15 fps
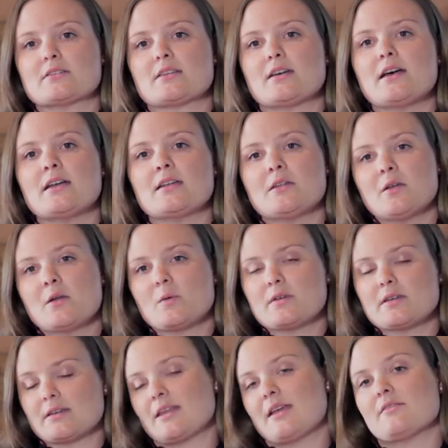on site,
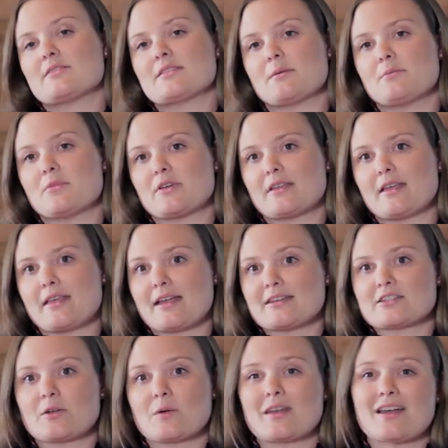we didn't have somebody that
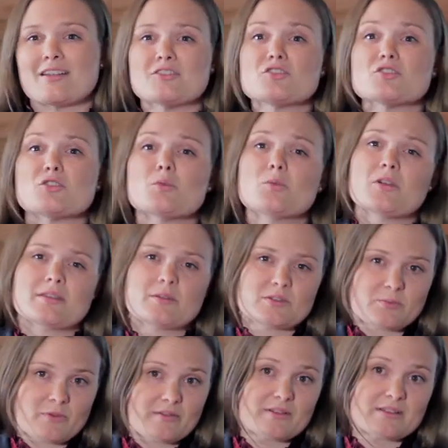had to go and undo work that
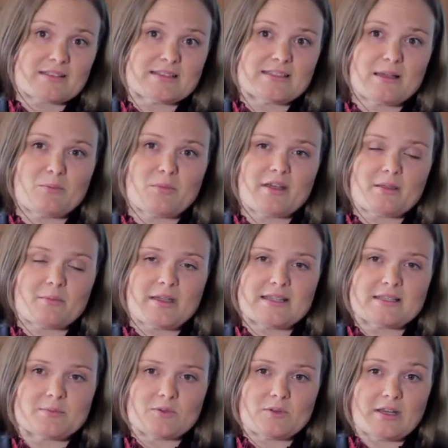was previously done by the
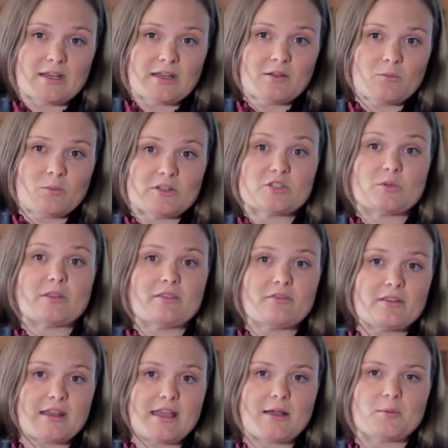base building when doing the
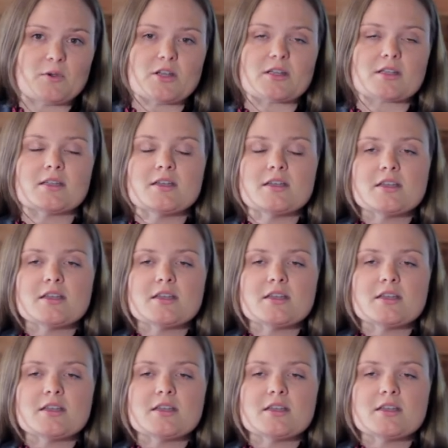fit-out work.